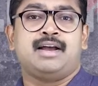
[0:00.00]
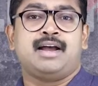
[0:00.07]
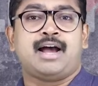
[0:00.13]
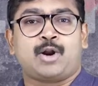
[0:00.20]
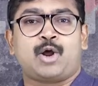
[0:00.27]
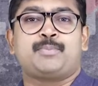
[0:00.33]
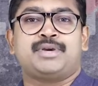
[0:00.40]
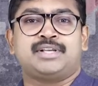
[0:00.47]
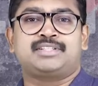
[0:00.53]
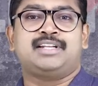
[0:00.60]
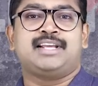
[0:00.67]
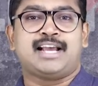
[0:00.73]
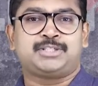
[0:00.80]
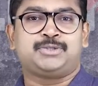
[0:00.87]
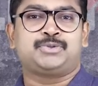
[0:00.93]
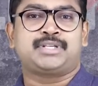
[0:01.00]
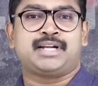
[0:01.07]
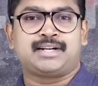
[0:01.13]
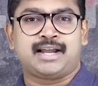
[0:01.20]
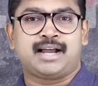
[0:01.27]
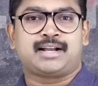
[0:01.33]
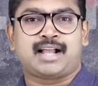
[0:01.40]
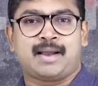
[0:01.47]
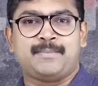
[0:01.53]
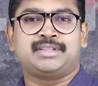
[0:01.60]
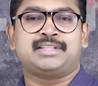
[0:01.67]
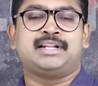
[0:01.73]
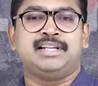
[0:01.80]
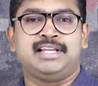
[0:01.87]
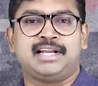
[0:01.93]
are obviously, as you said, come in
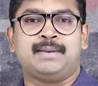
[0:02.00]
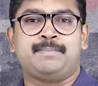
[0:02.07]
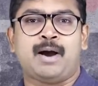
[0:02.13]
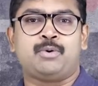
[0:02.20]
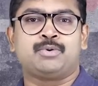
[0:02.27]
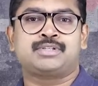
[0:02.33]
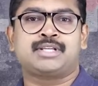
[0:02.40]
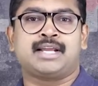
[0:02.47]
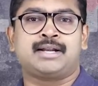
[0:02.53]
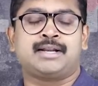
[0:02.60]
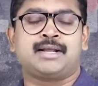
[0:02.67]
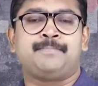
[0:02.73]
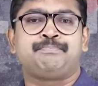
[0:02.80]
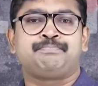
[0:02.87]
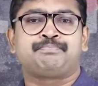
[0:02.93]
the legal bounds. And